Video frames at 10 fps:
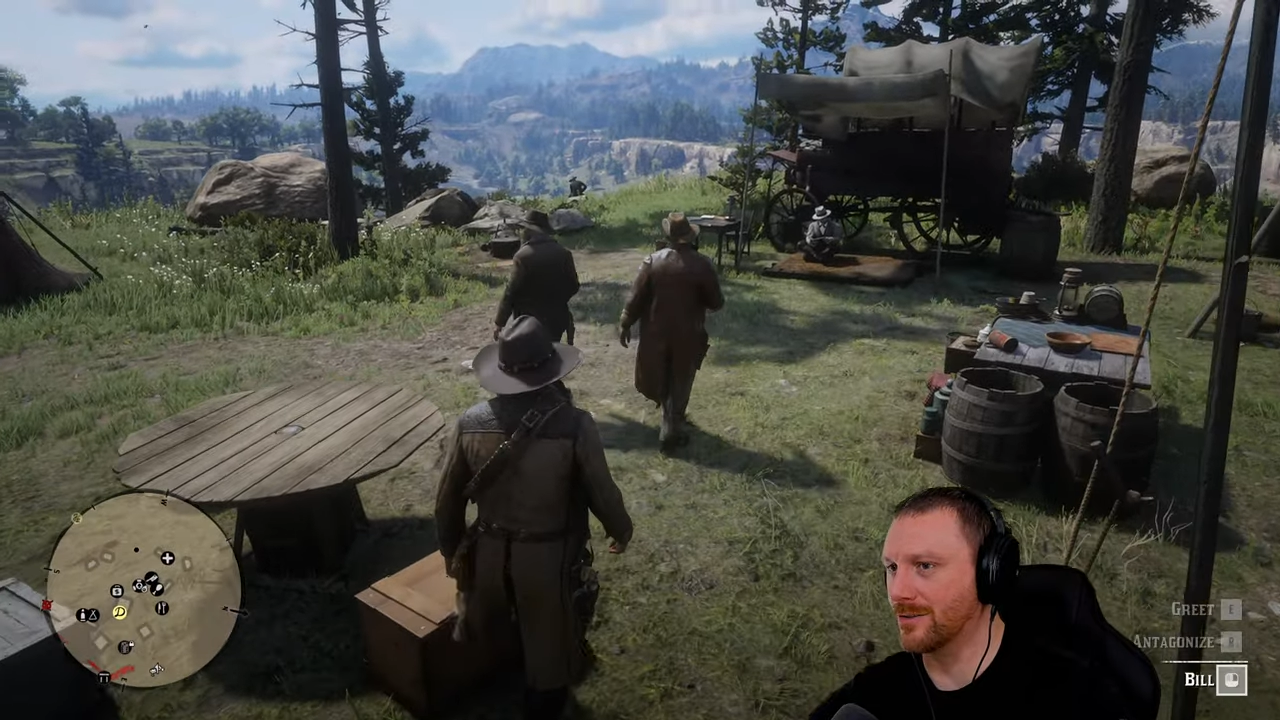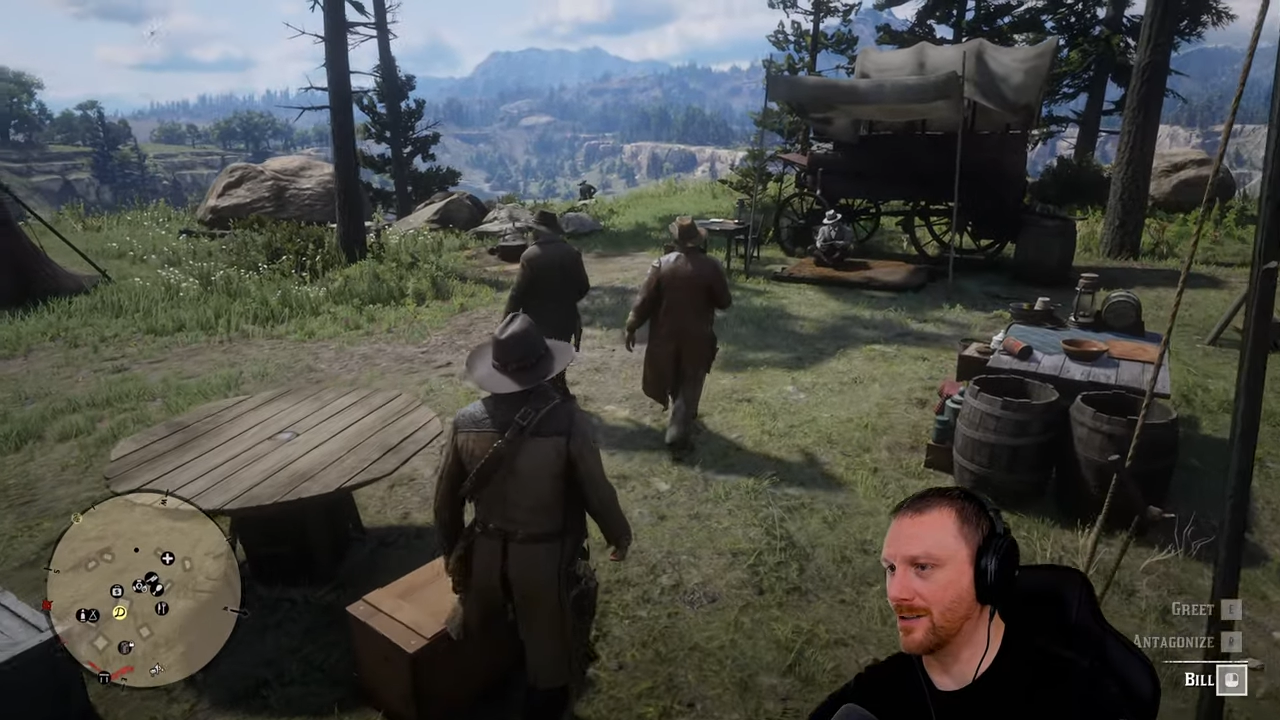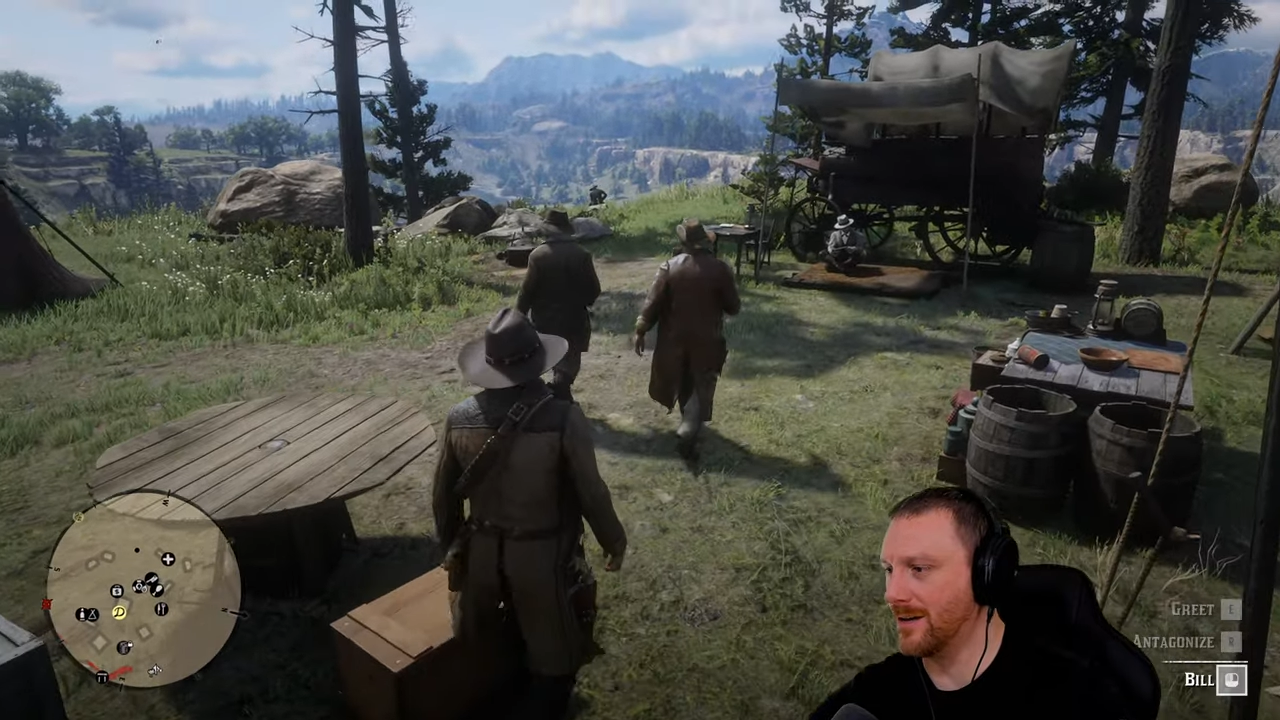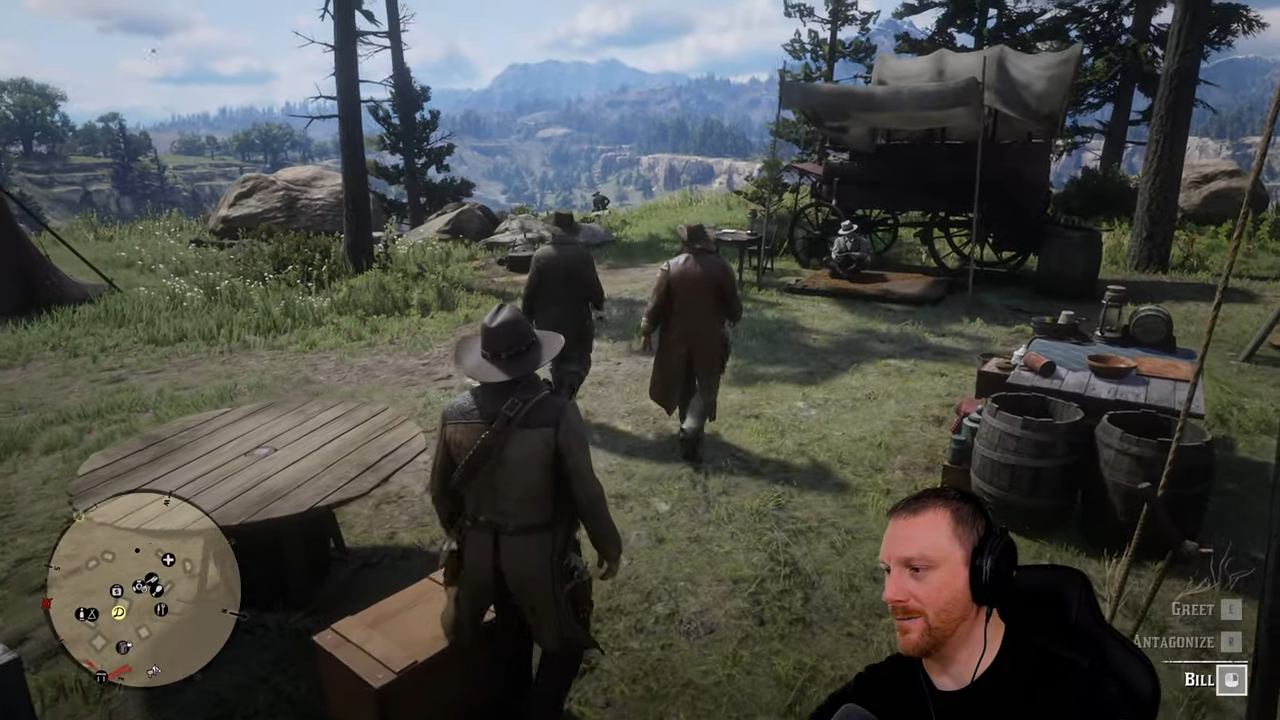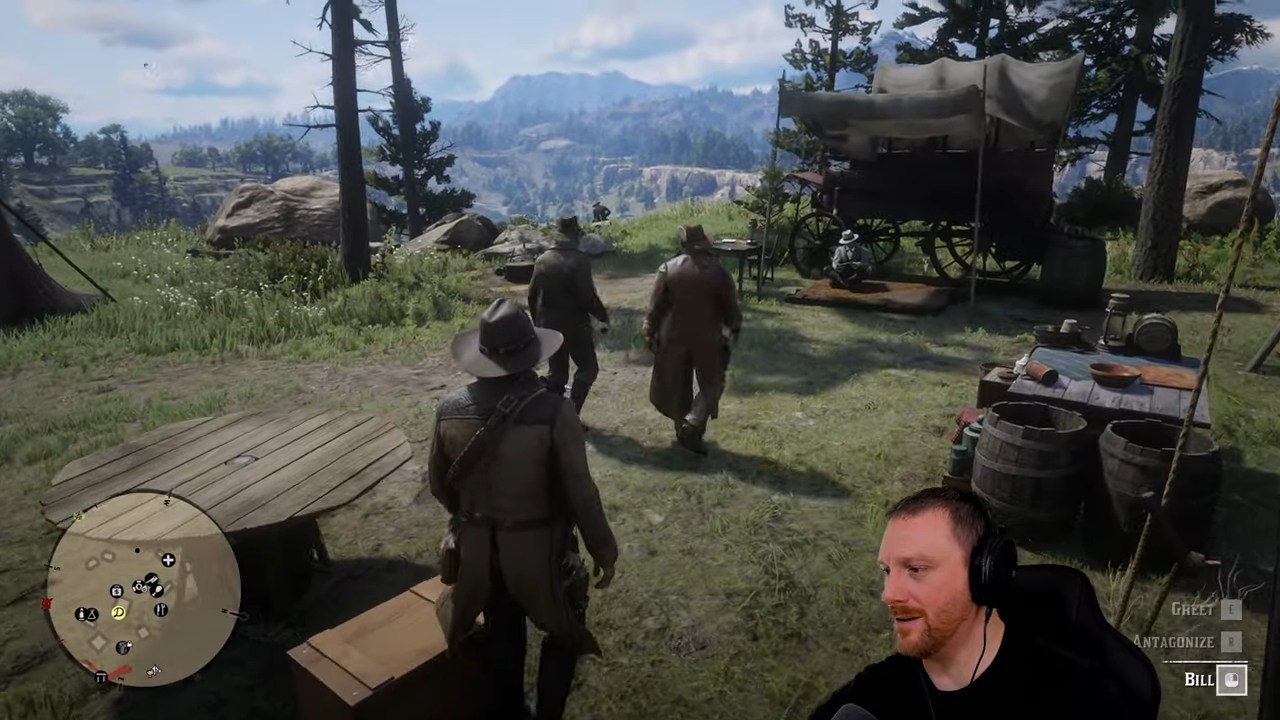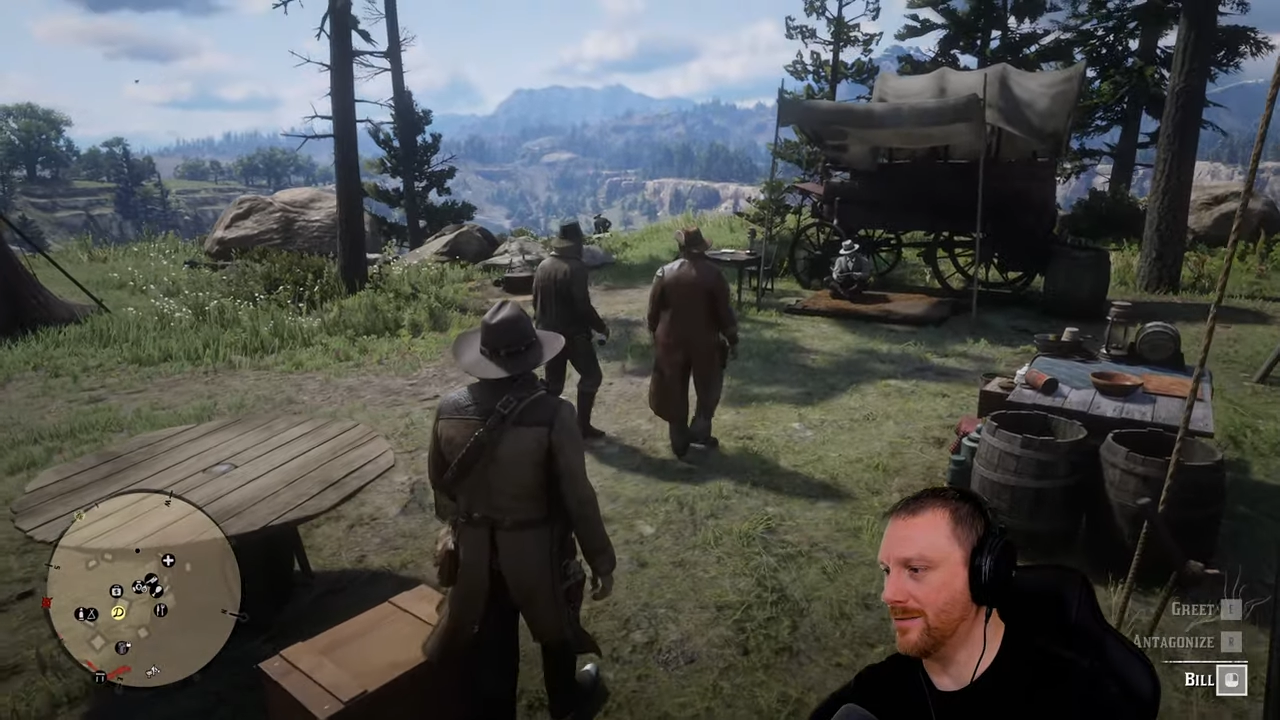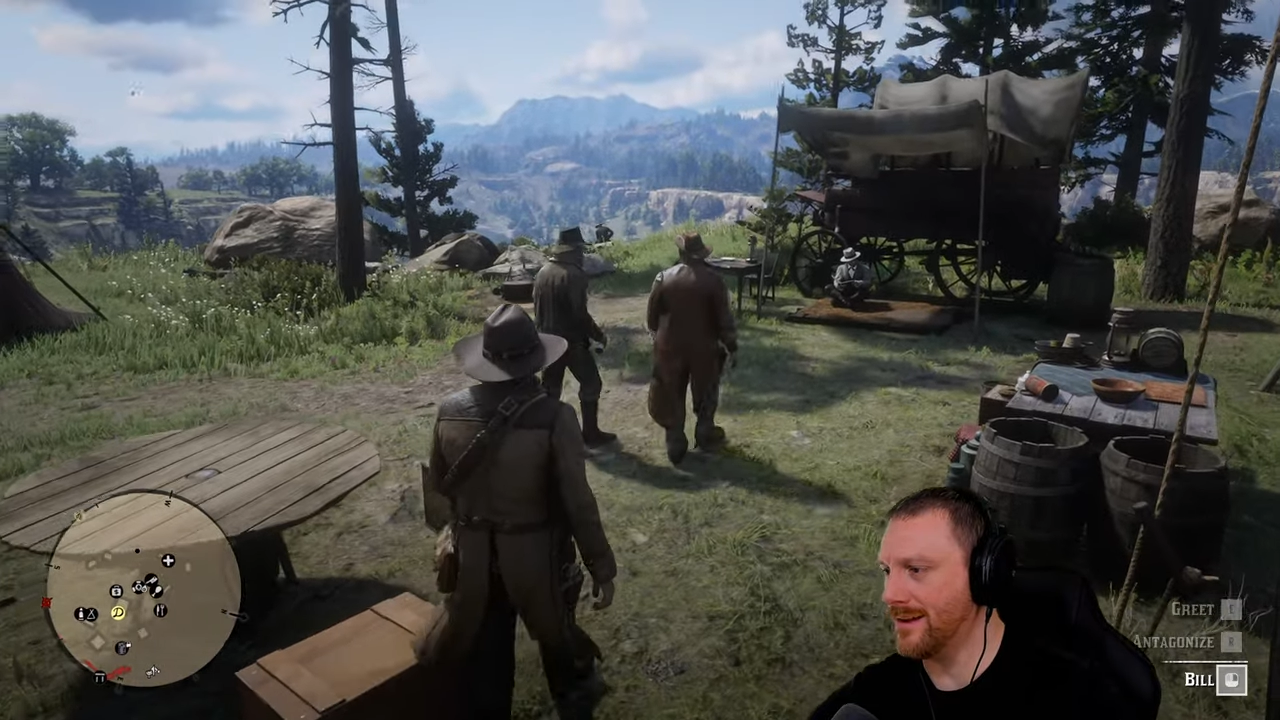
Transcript: there's the only one